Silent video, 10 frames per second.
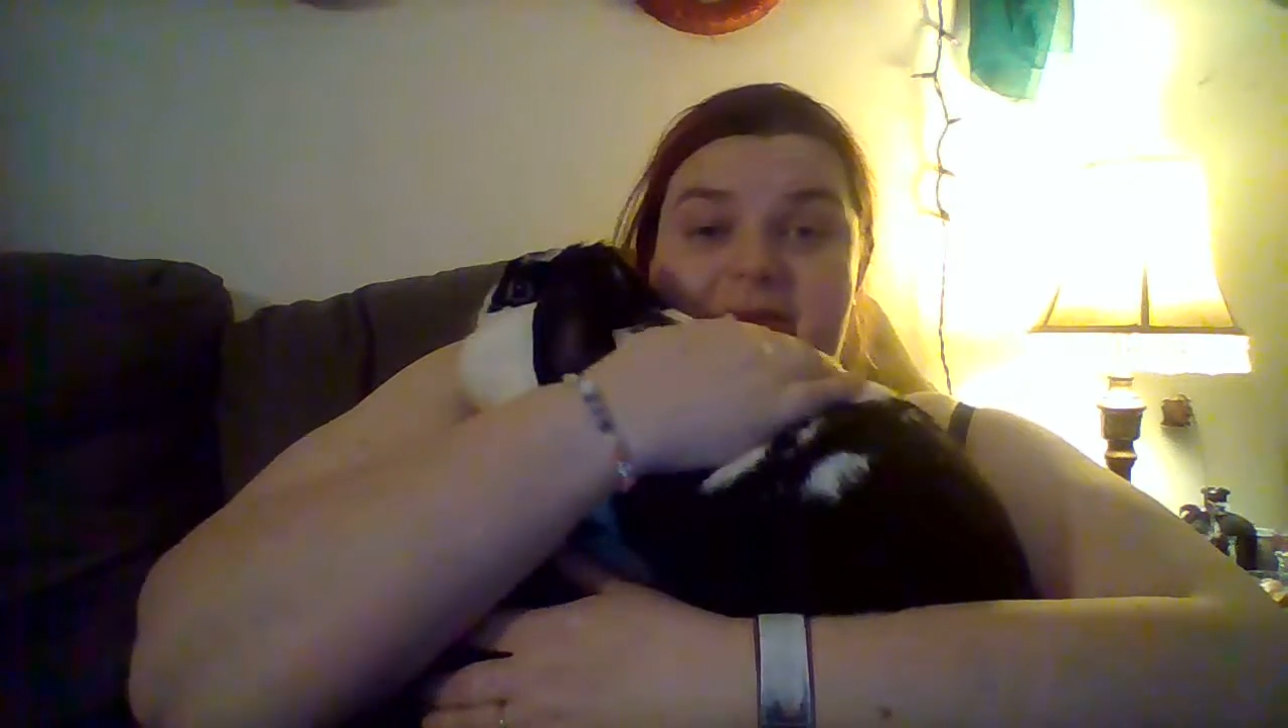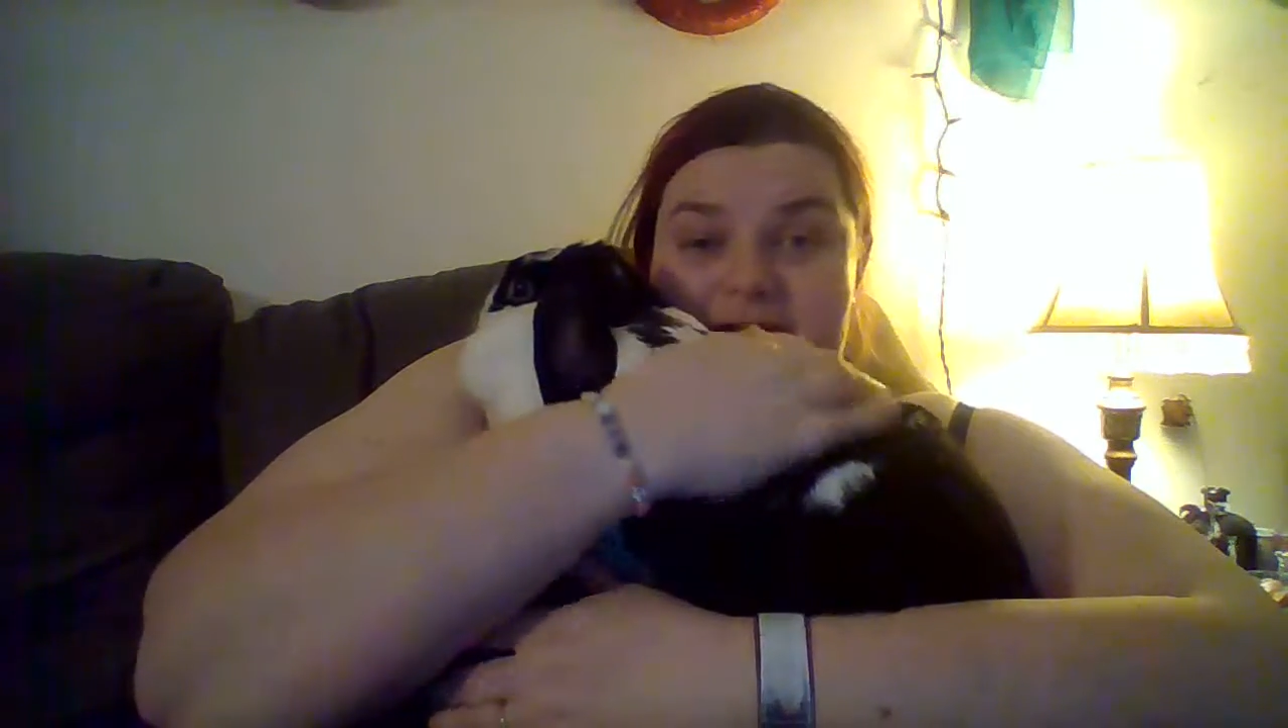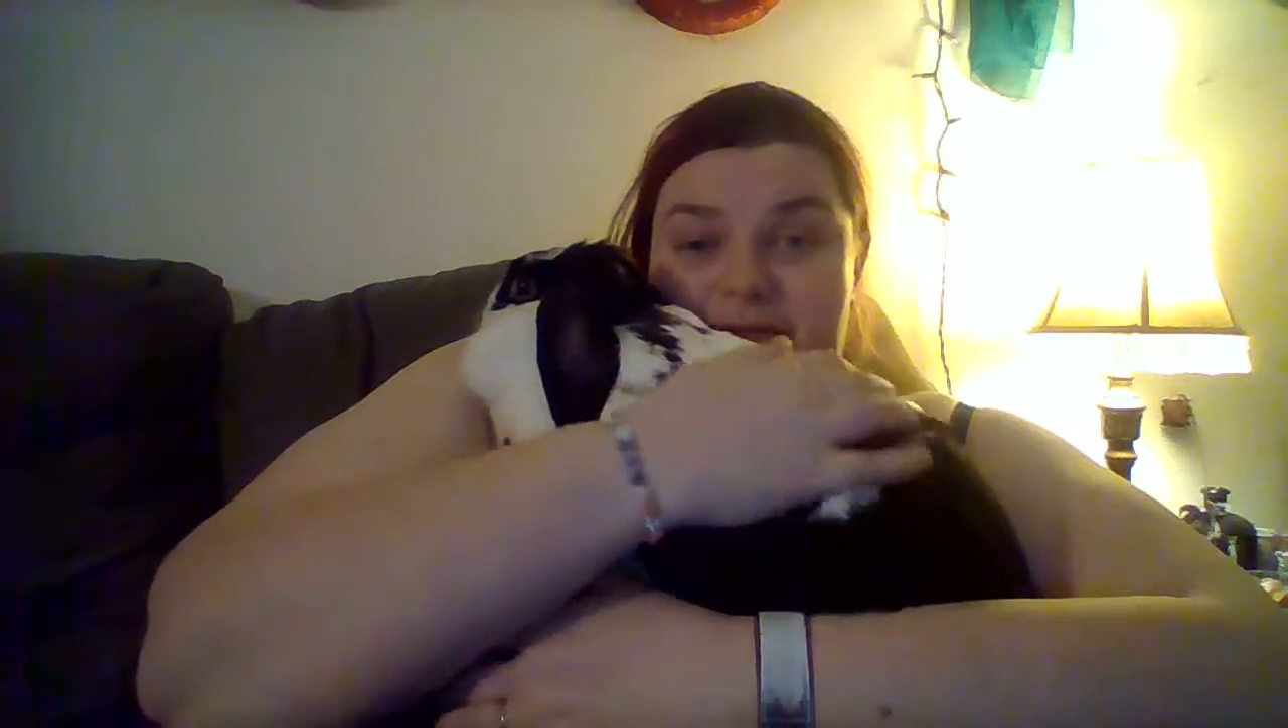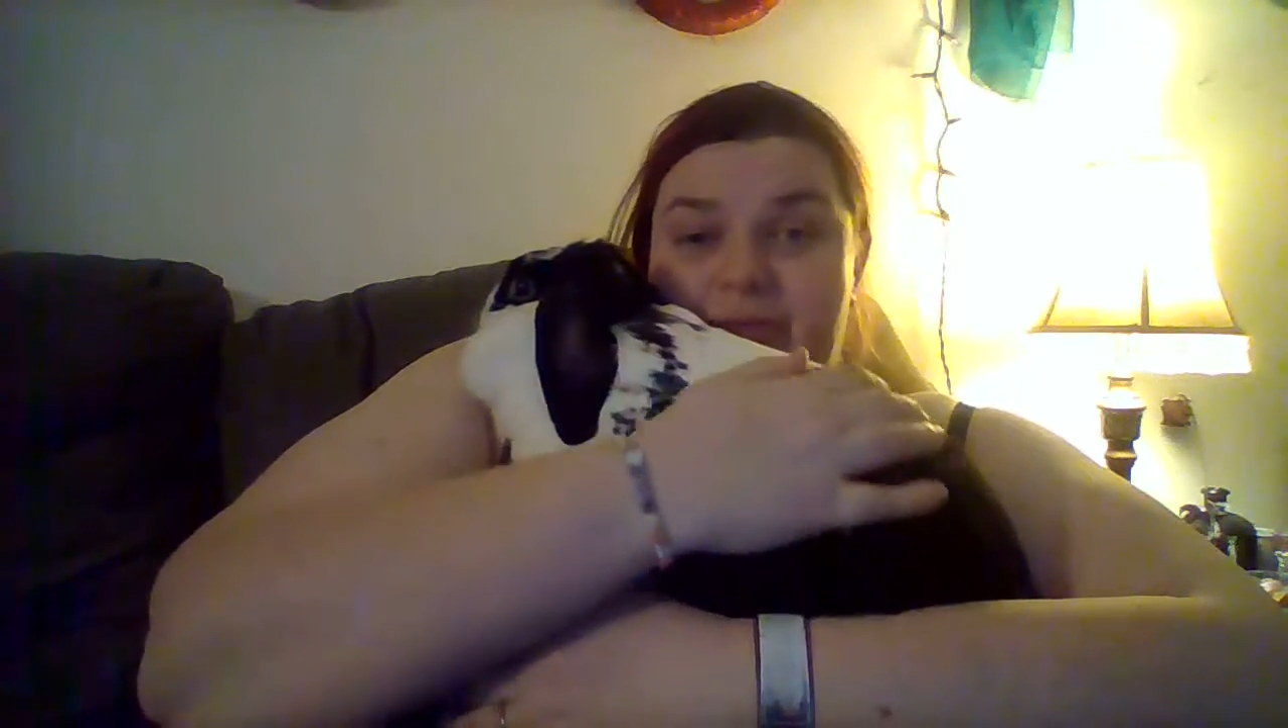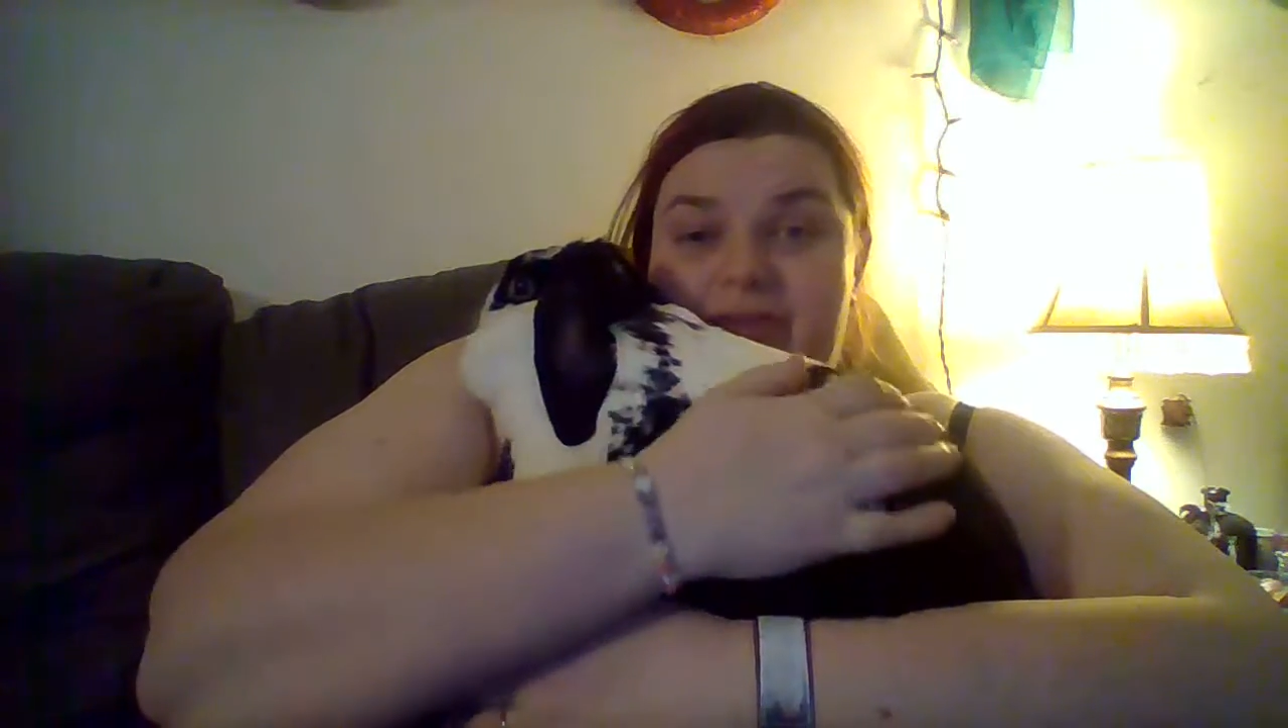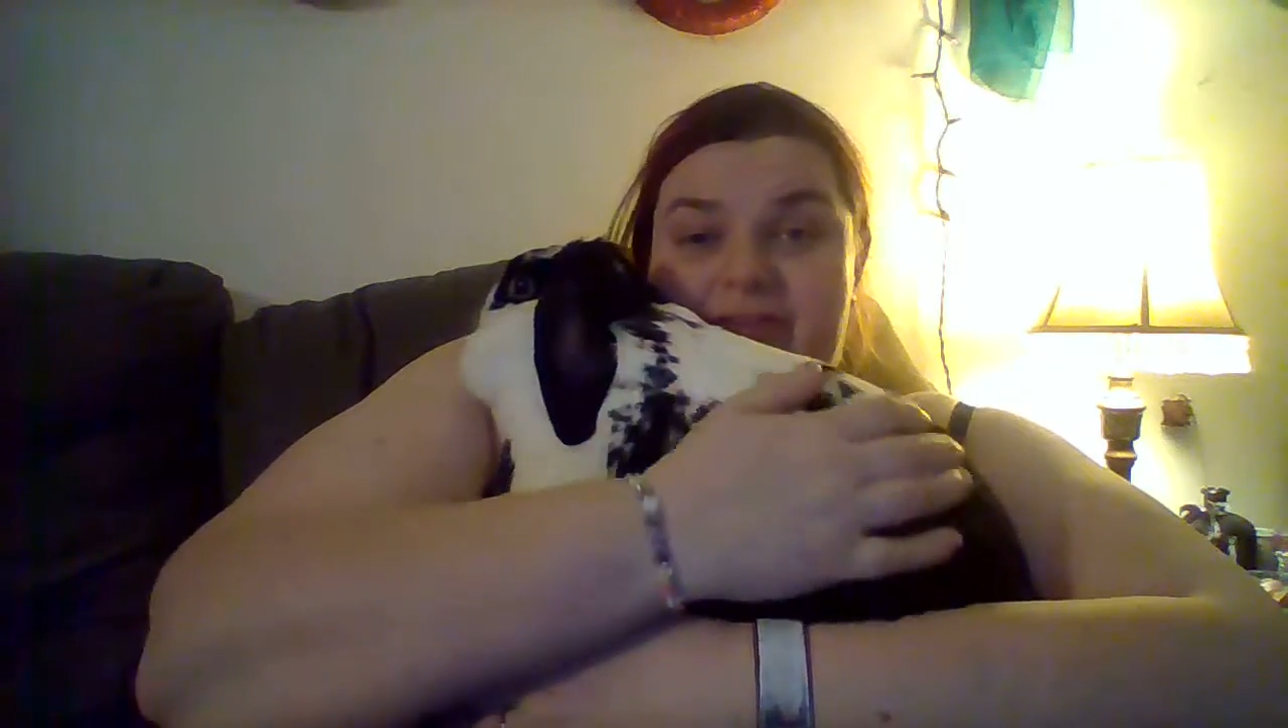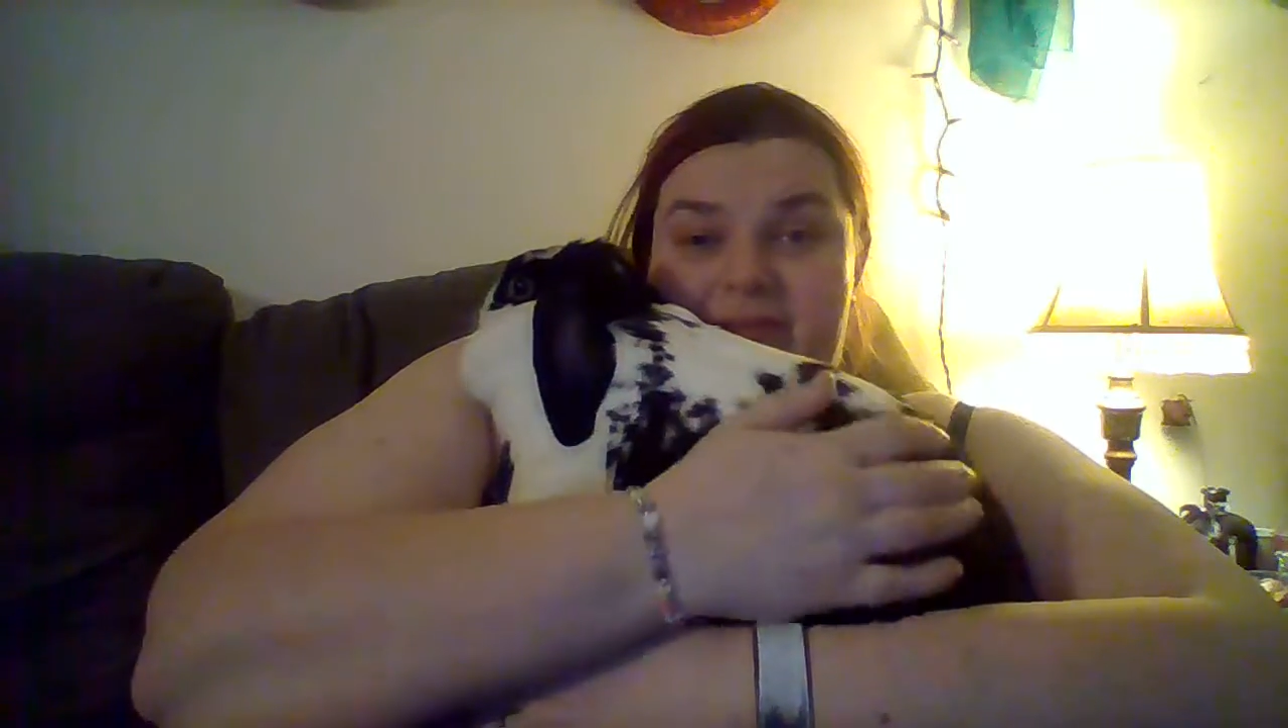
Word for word: and she wants